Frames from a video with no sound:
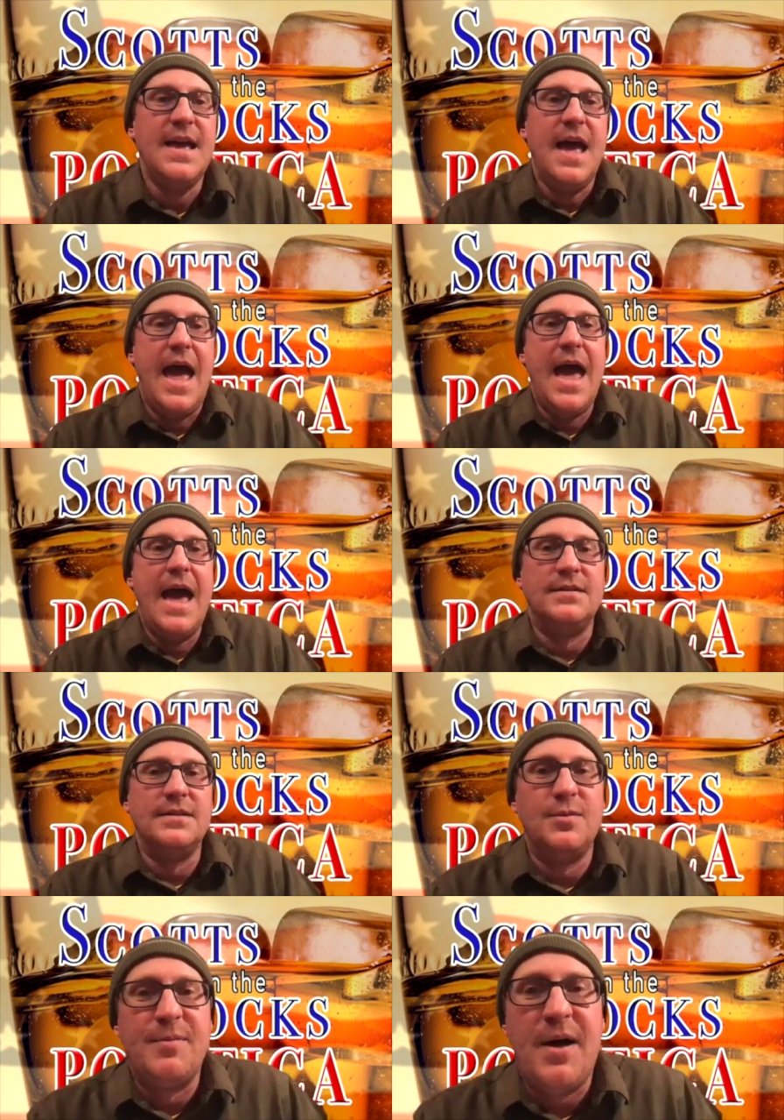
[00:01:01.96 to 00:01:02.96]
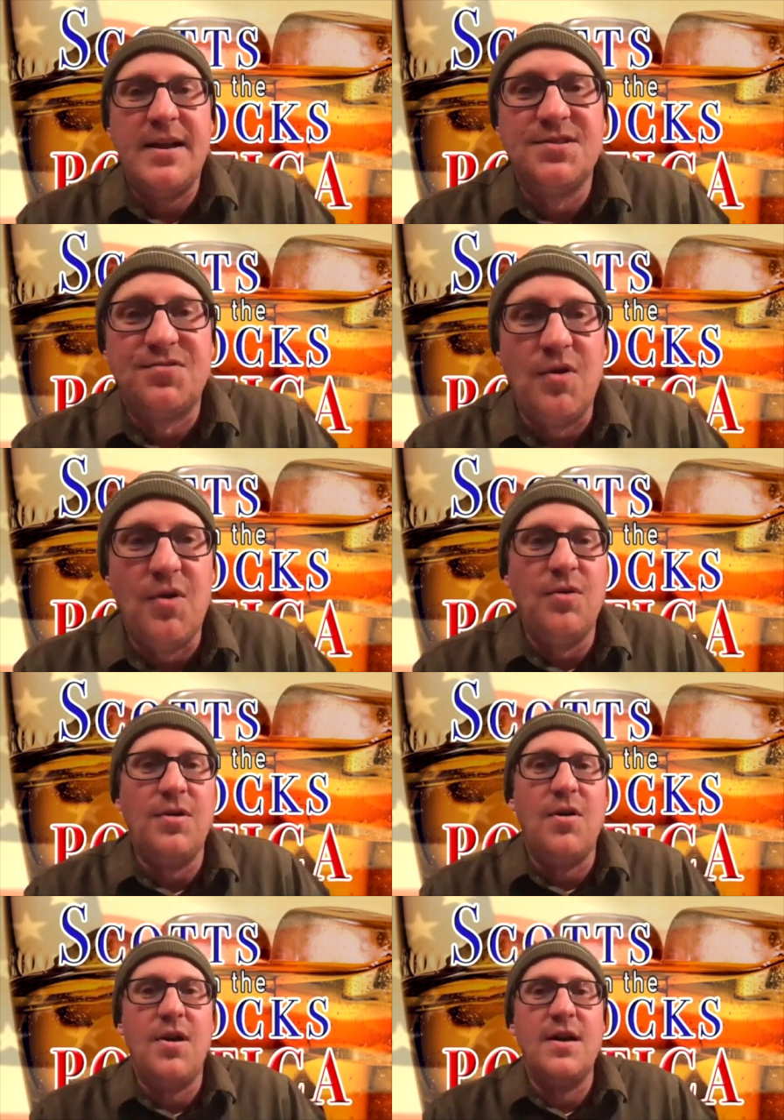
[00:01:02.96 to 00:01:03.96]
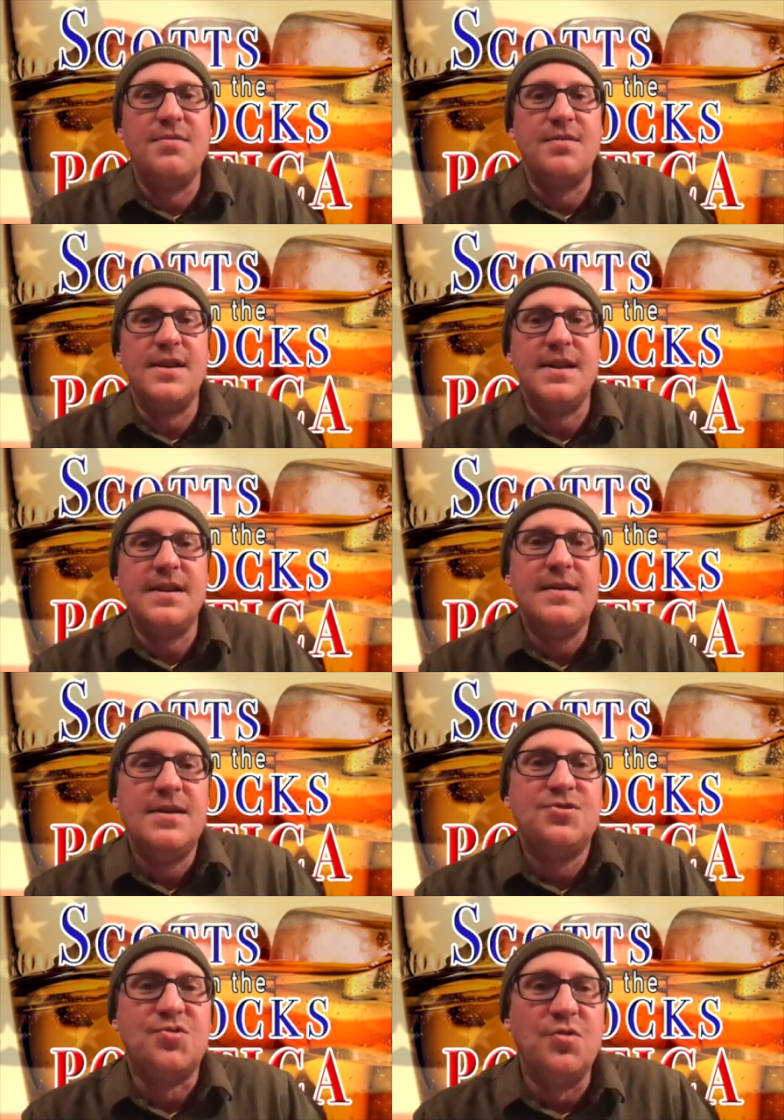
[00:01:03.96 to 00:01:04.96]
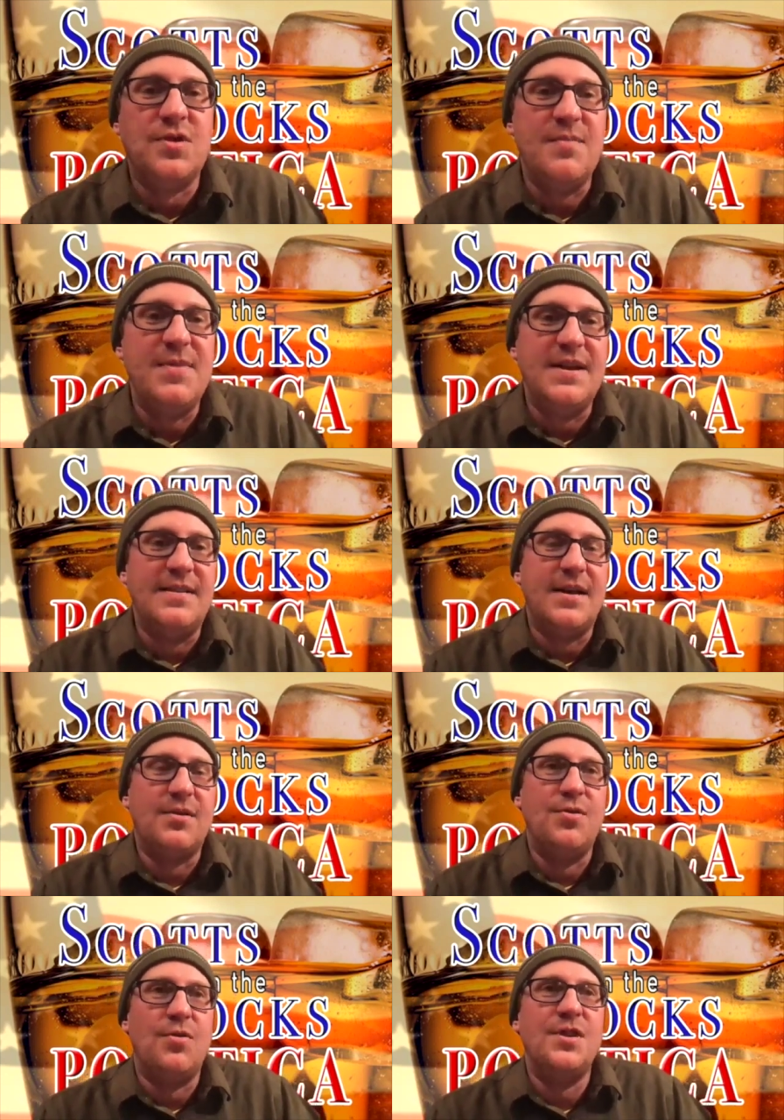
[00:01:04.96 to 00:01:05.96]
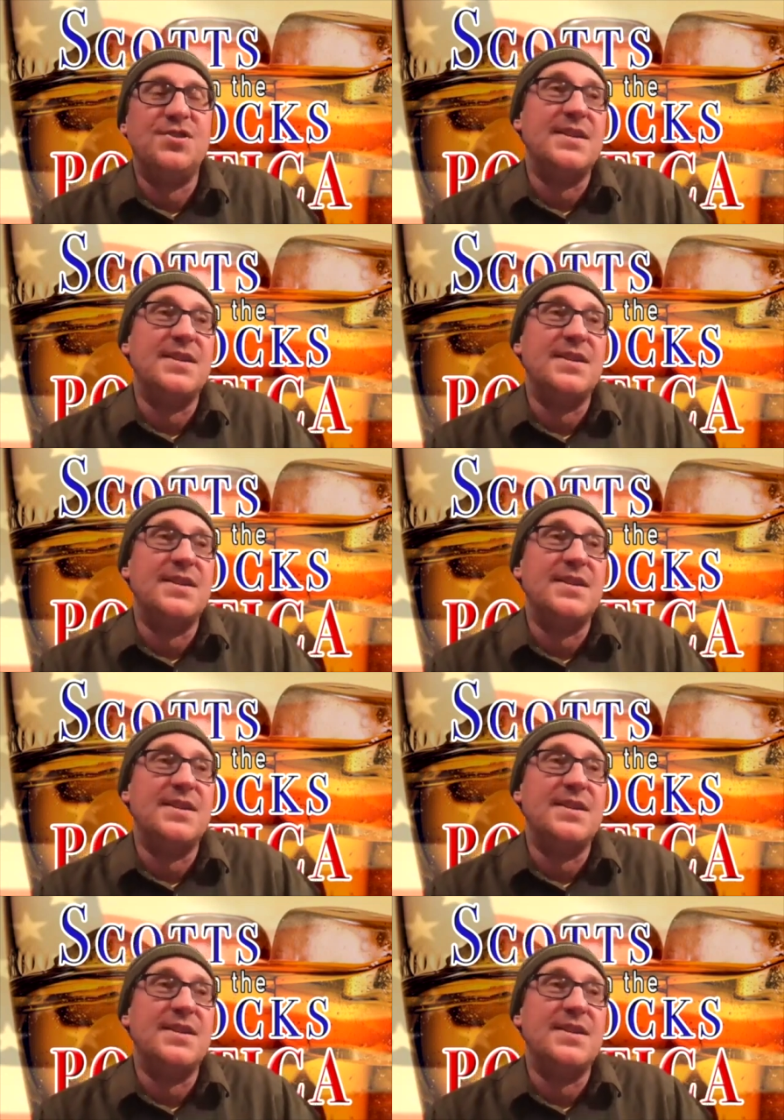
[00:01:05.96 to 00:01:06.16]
and a little bit about his role on the school committee there in Orange.